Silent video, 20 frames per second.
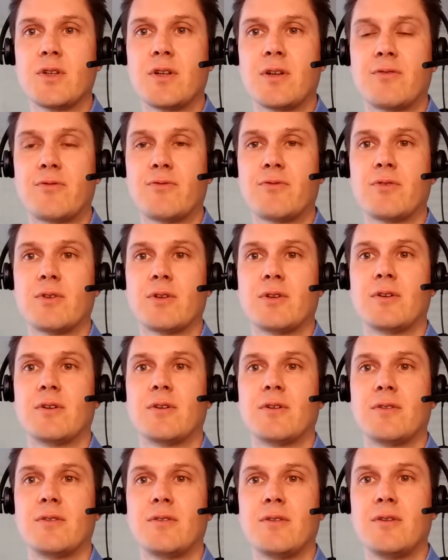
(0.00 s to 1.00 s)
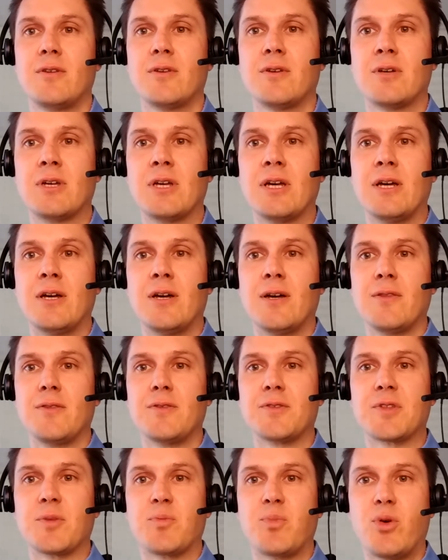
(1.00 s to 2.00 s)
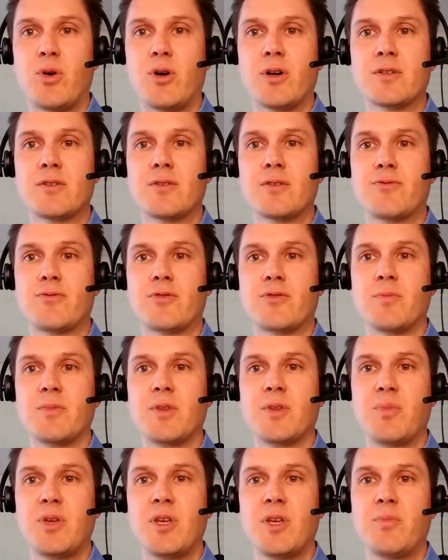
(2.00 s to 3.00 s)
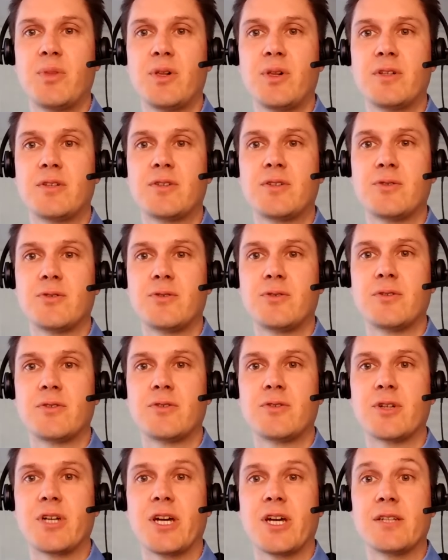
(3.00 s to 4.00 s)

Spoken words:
have the support from the people to get